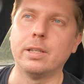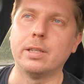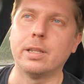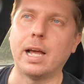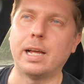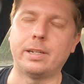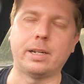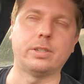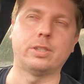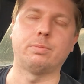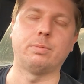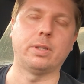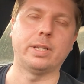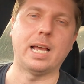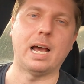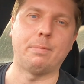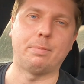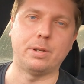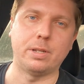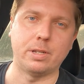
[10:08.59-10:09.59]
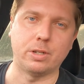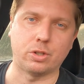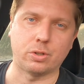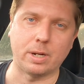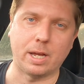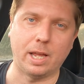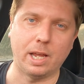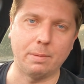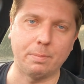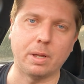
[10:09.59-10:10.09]
That doesn't really happen in
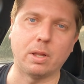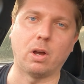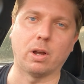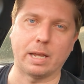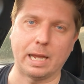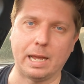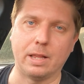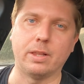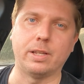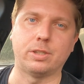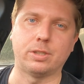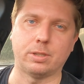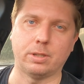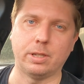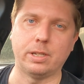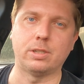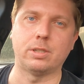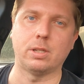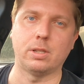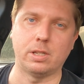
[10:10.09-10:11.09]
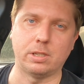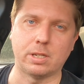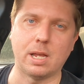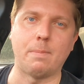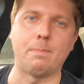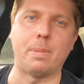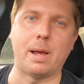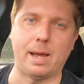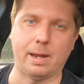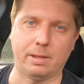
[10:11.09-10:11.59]
Australia, but okay, let's
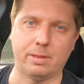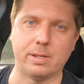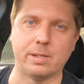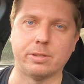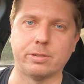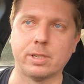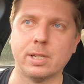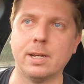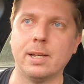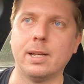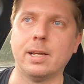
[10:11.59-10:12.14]
unpack this.